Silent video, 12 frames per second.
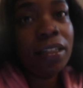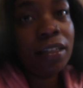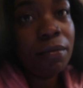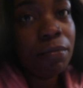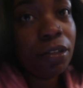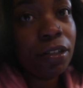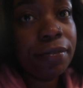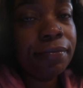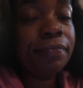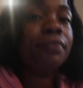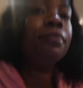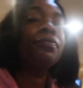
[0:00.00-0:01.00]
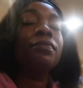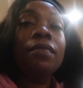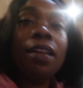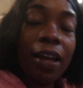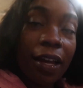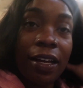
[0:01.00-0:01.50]
anymore.
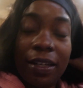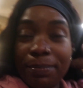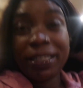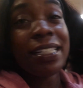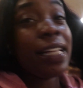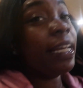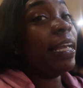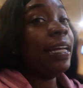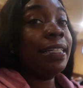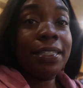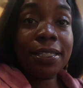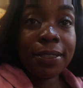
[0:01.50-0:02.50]
Because I can't.